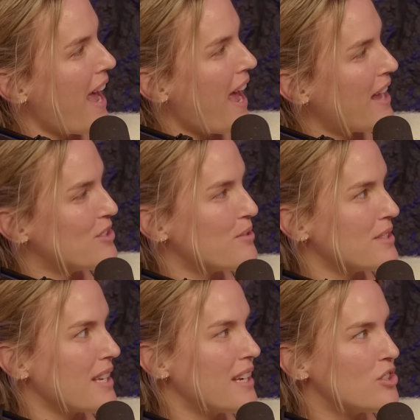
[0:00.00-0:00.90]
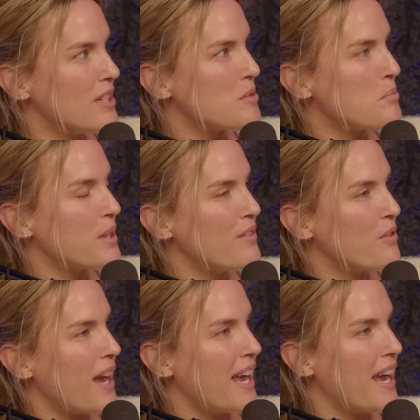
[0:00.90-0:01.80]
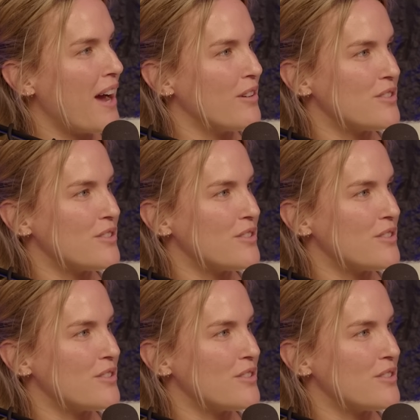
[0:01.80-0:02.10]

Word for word: And she was like, She doesn't believe we're hanging out.